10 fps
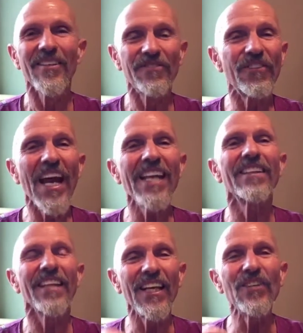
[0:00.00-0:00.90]

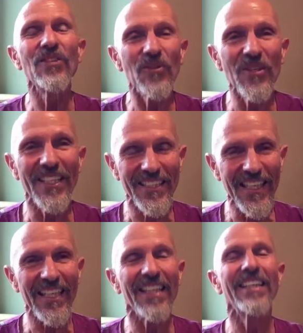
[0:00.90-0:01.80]
faith in
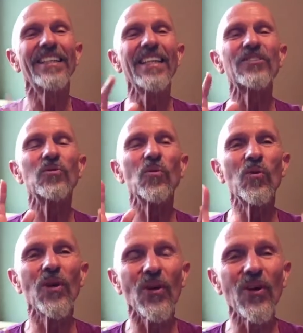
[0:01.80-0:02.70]
unity. This
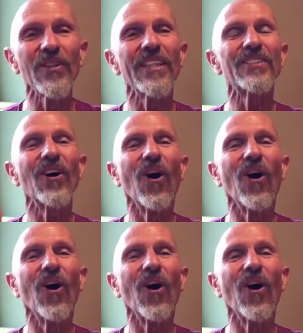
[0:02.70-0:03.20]
world is